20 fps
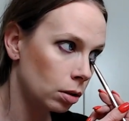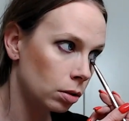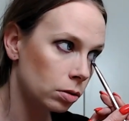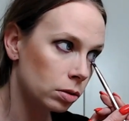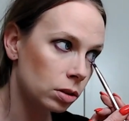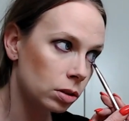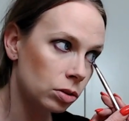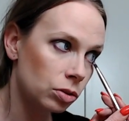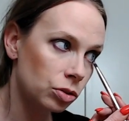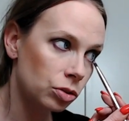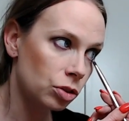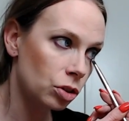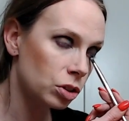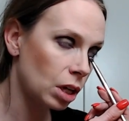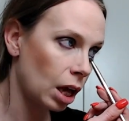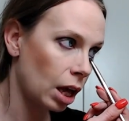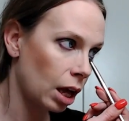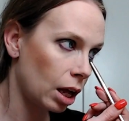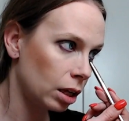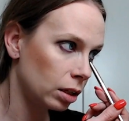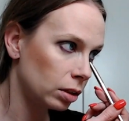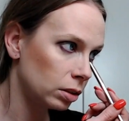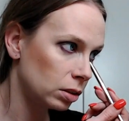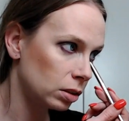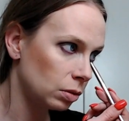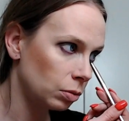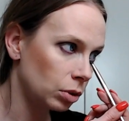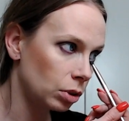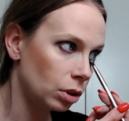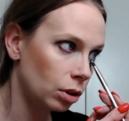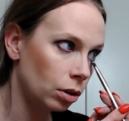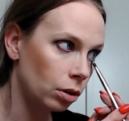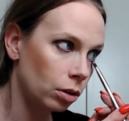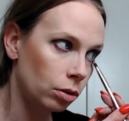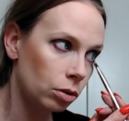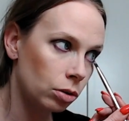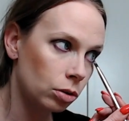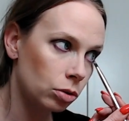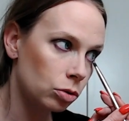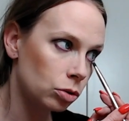So let's just add some
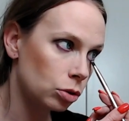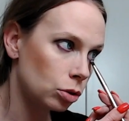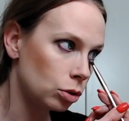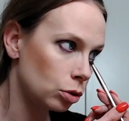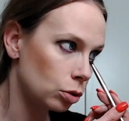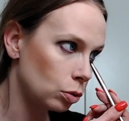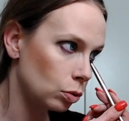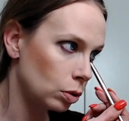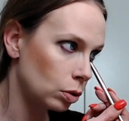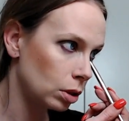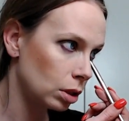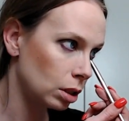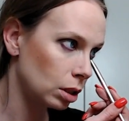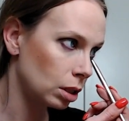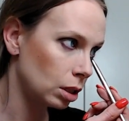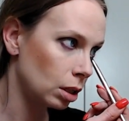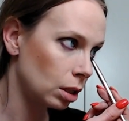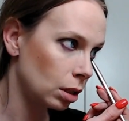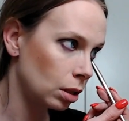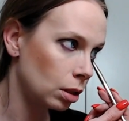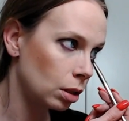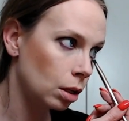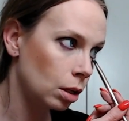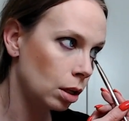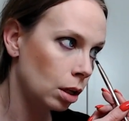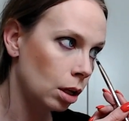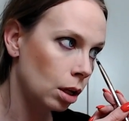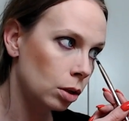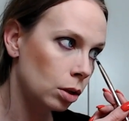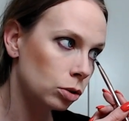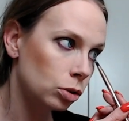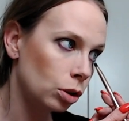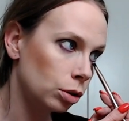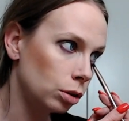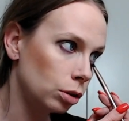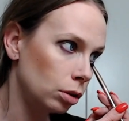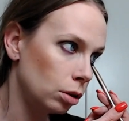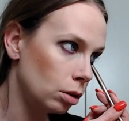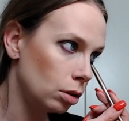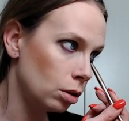color to it.
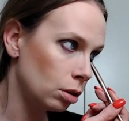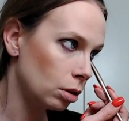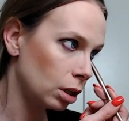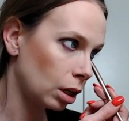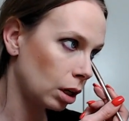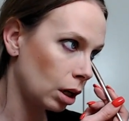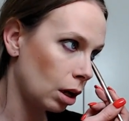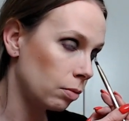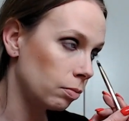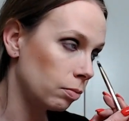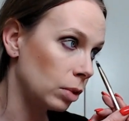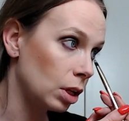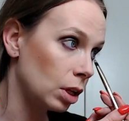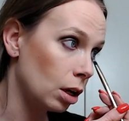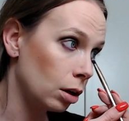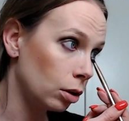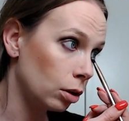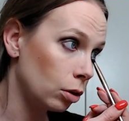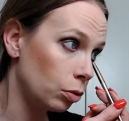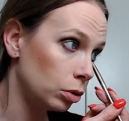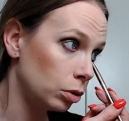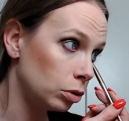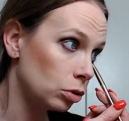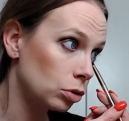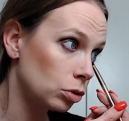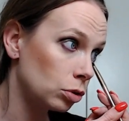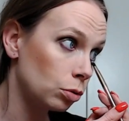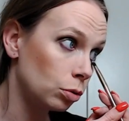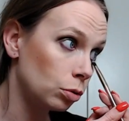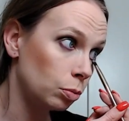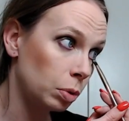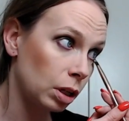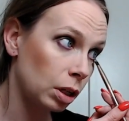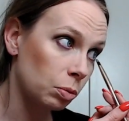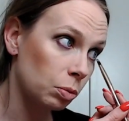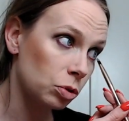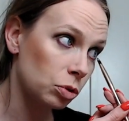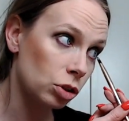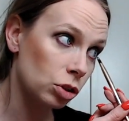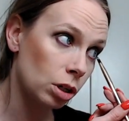Totally look like I'm not going to school to pick
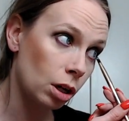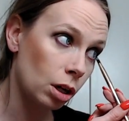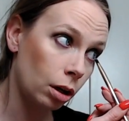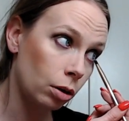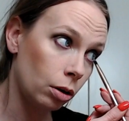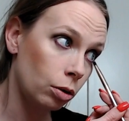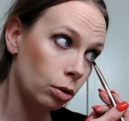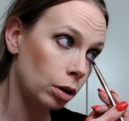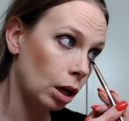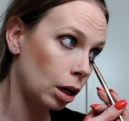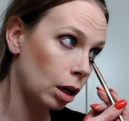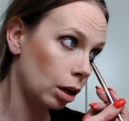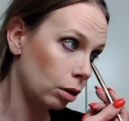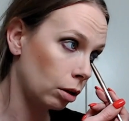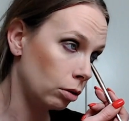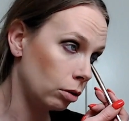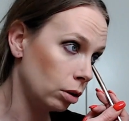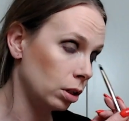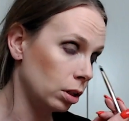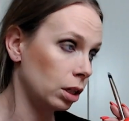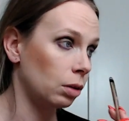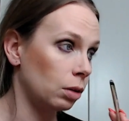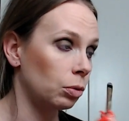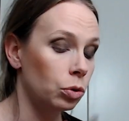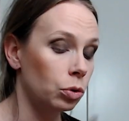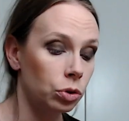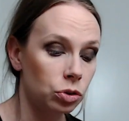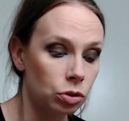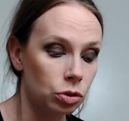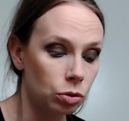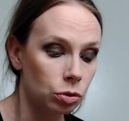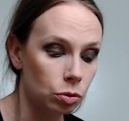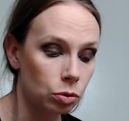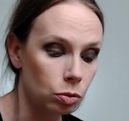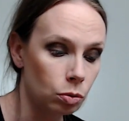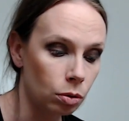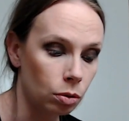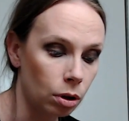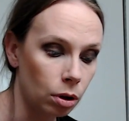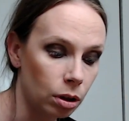up a child. I look like I'm going
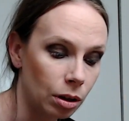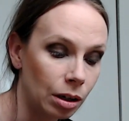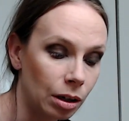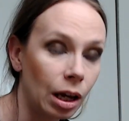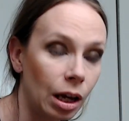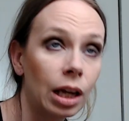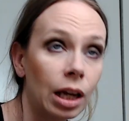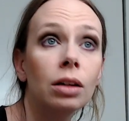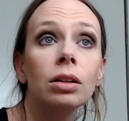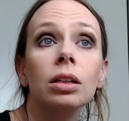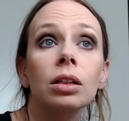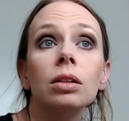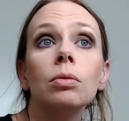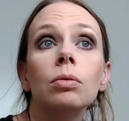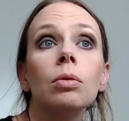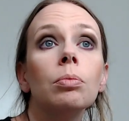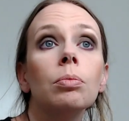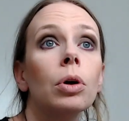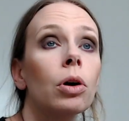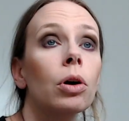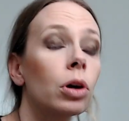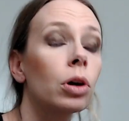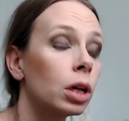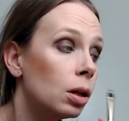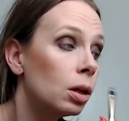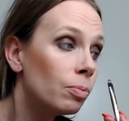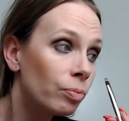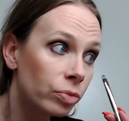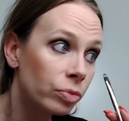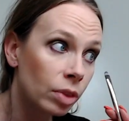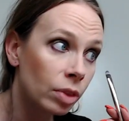to an alien party.